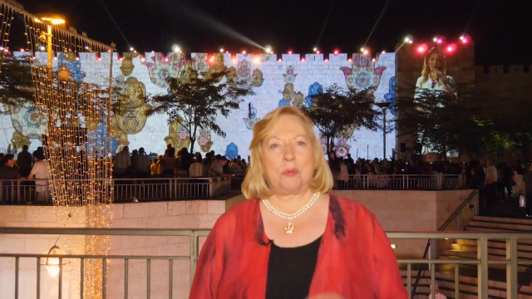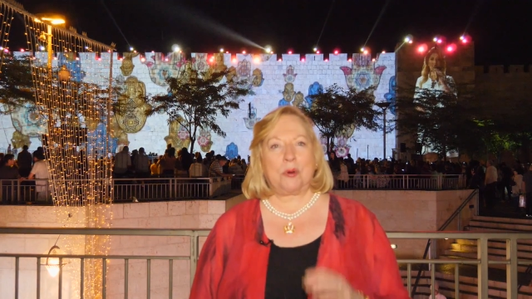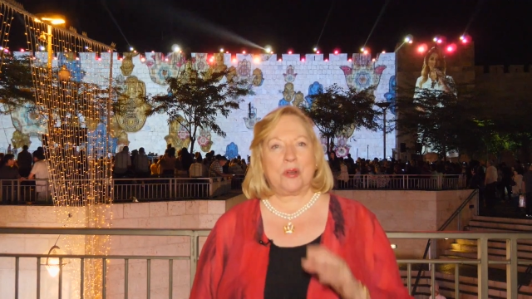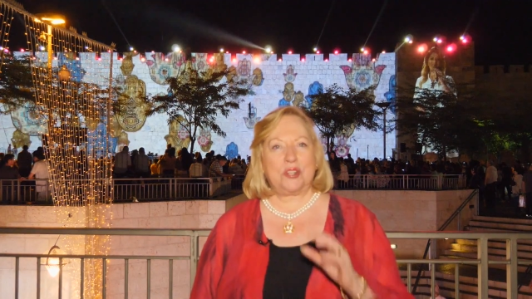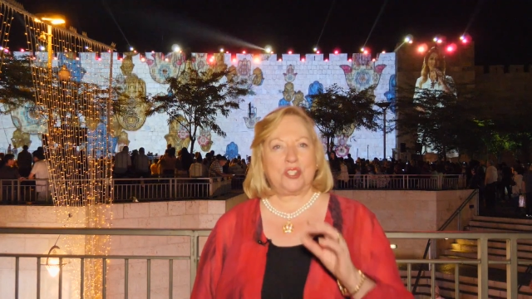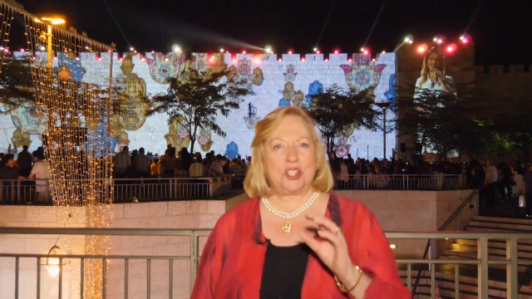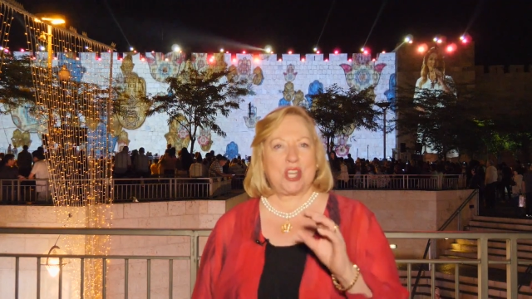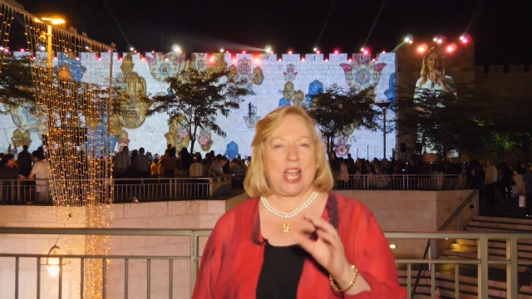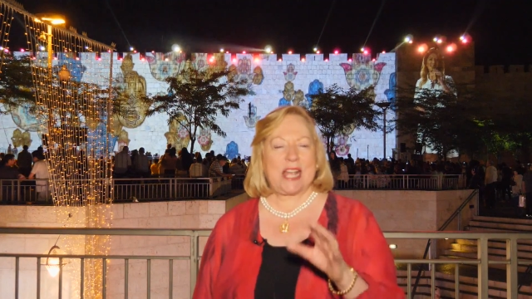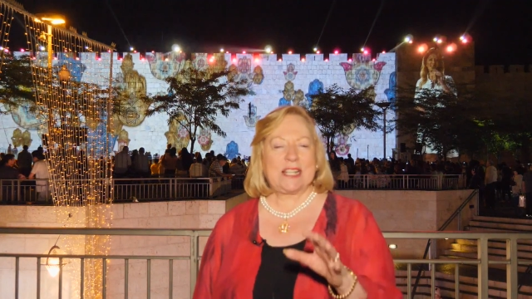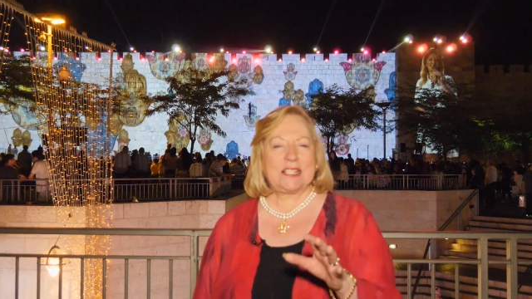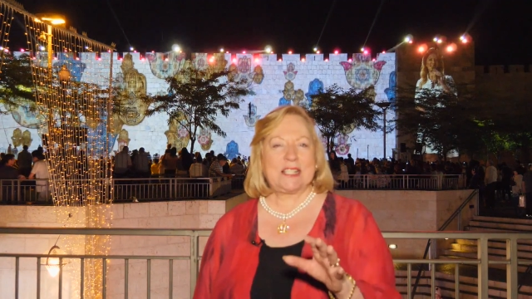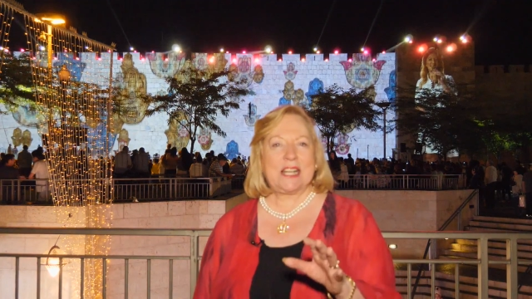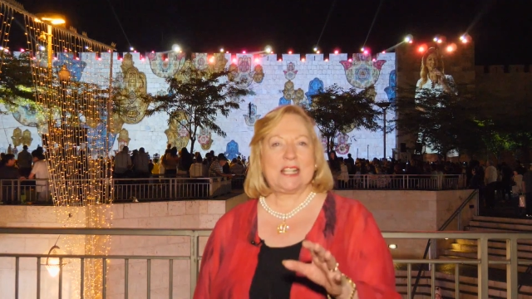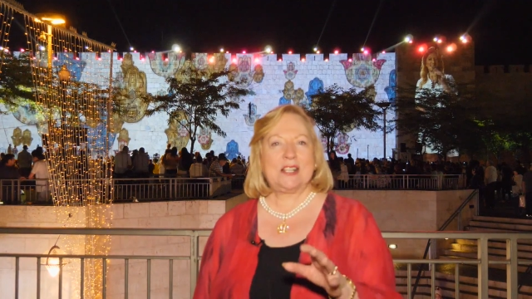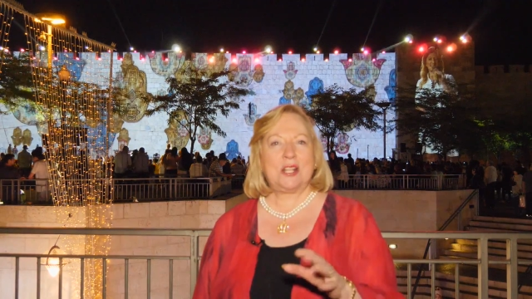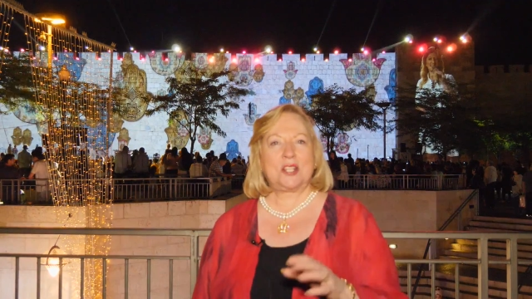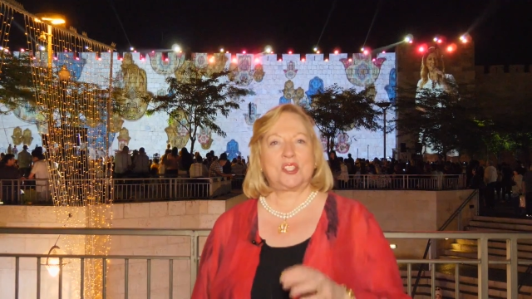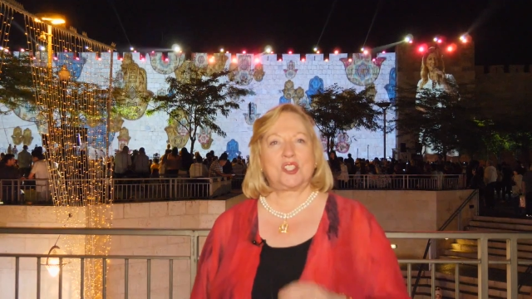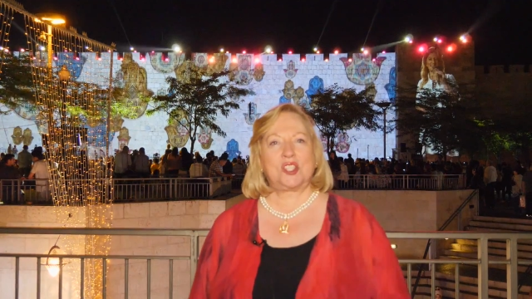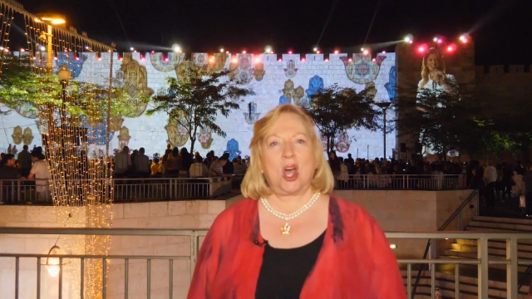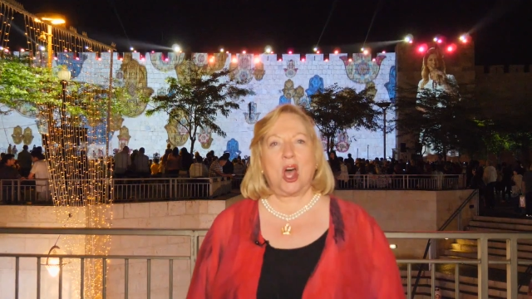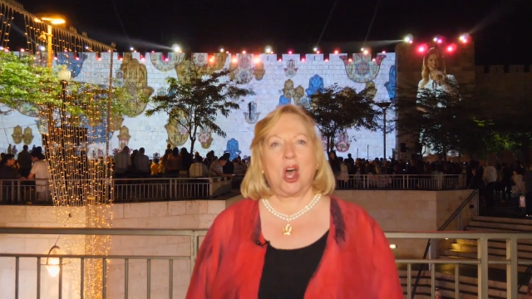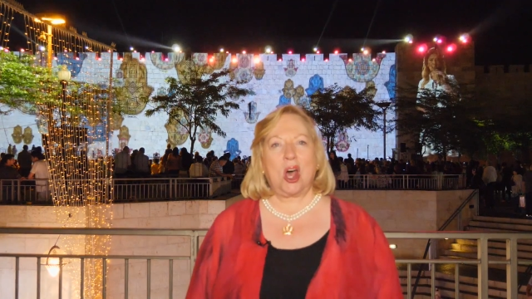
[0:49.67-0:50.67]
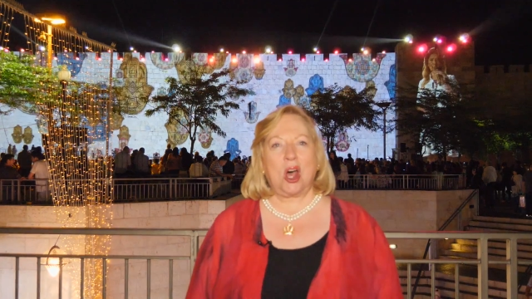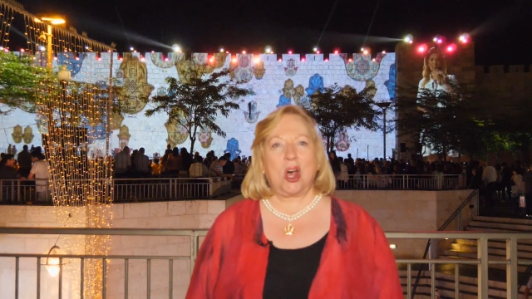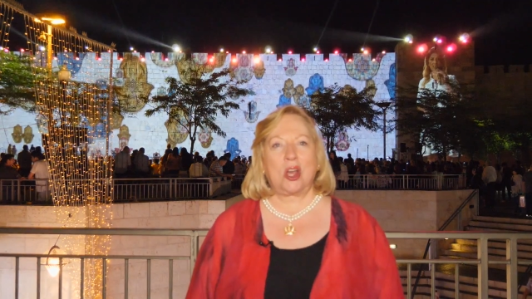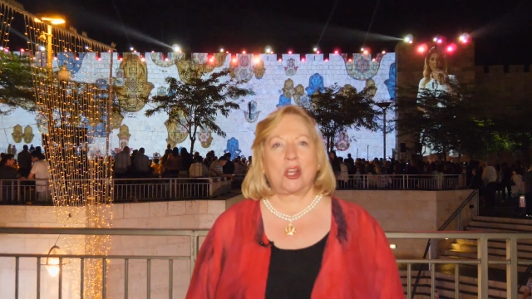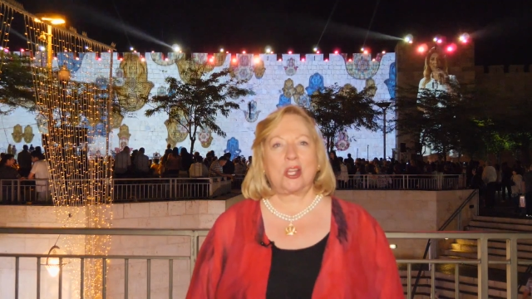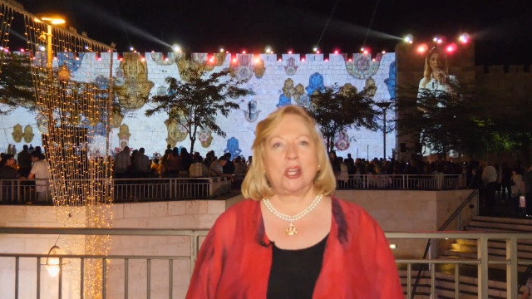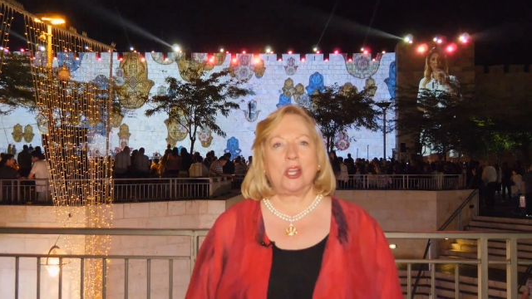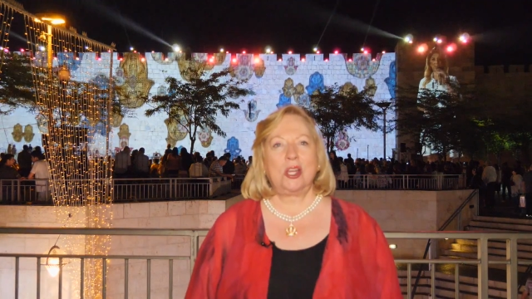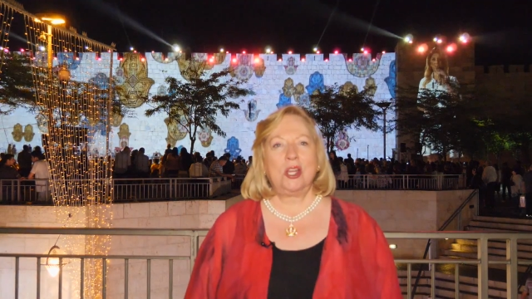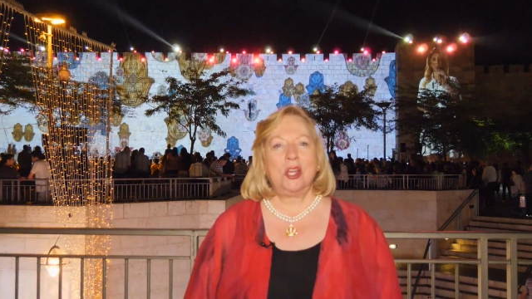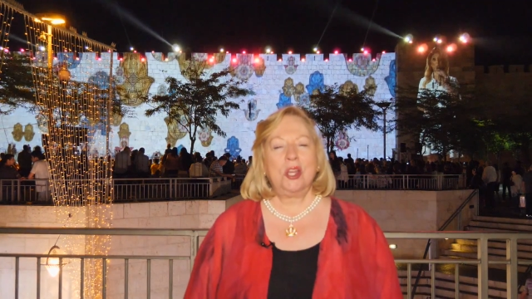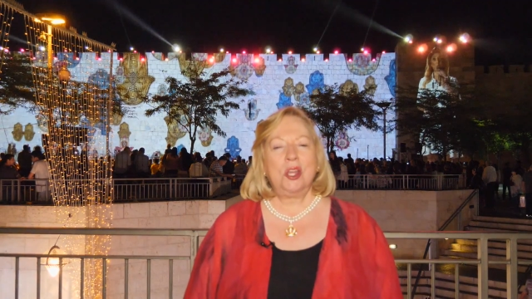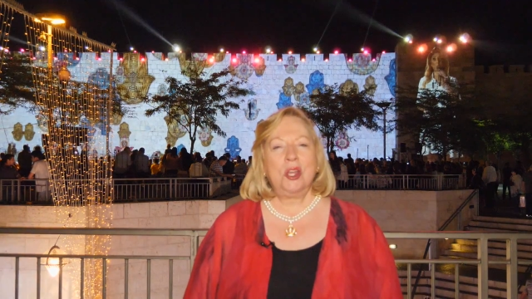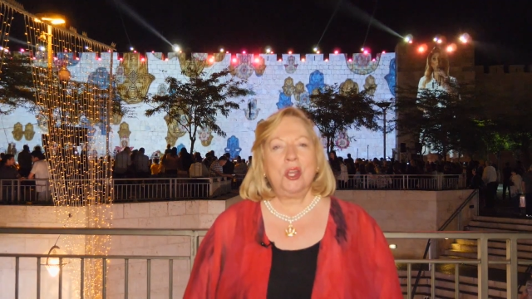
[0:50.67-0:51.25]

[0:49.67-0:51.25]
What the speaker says: are projecting the song,